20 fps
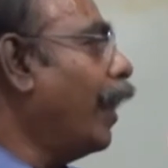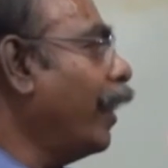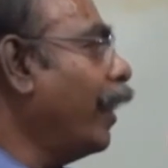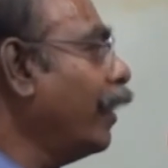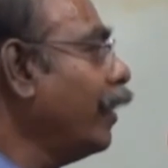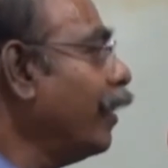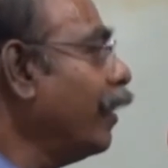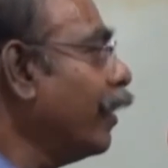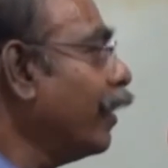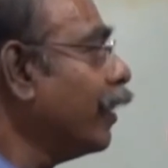
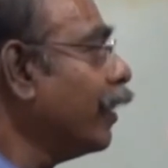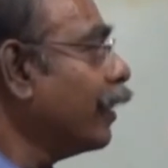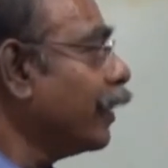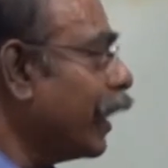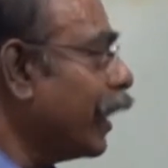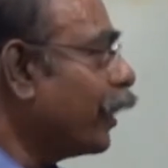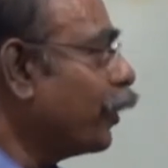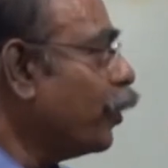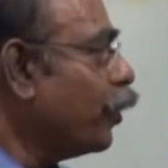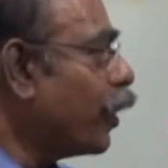And
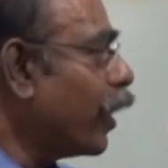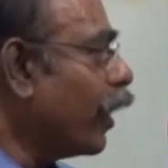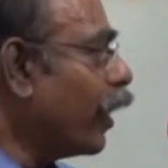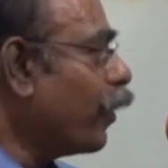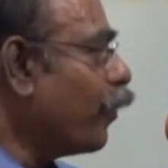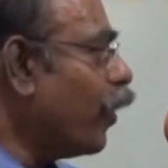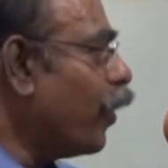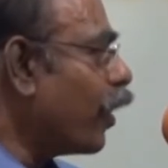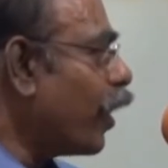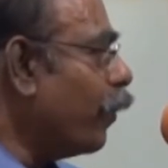thank you,
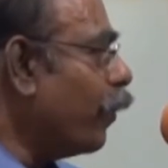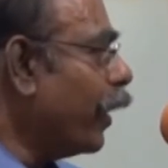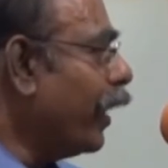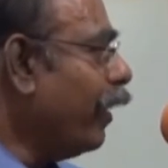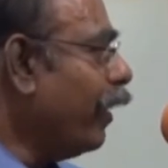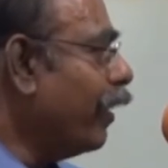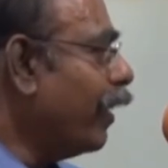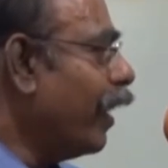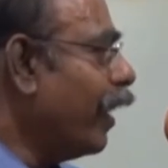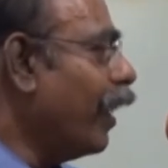Kanak, for
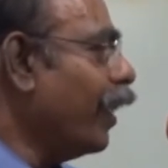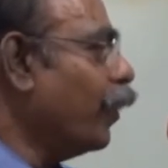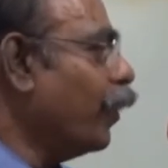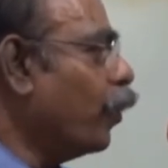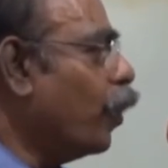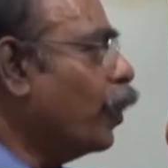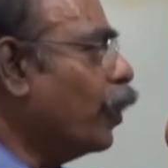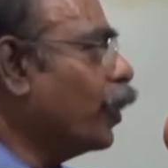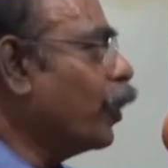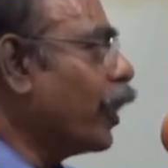coming, and
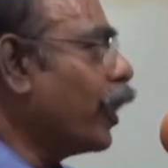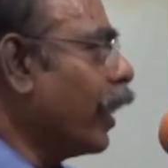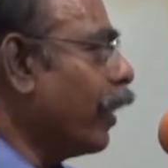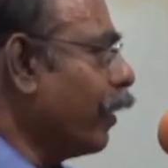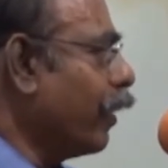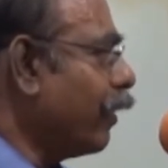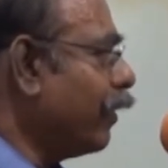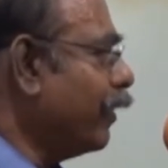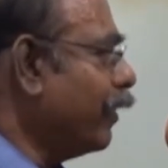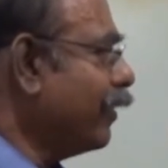over to
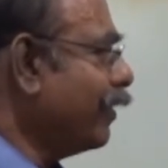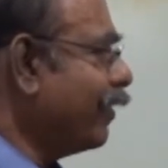Kanak.